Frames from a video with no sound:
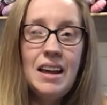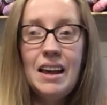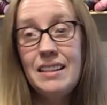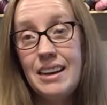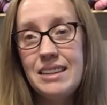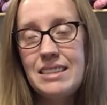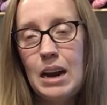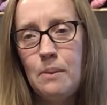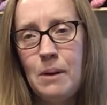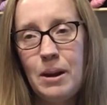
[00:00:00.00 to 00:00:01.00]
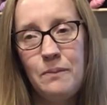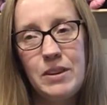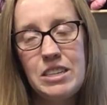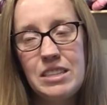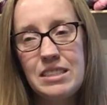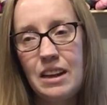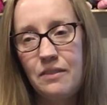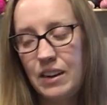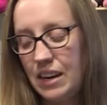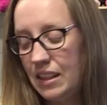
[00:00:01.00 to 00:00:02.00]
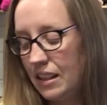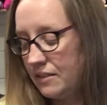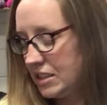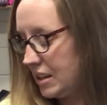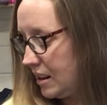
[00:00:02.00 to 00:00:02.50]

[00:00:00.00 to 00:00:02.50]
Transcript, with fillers: And like I said, I bought him fishing stuff and he loves it.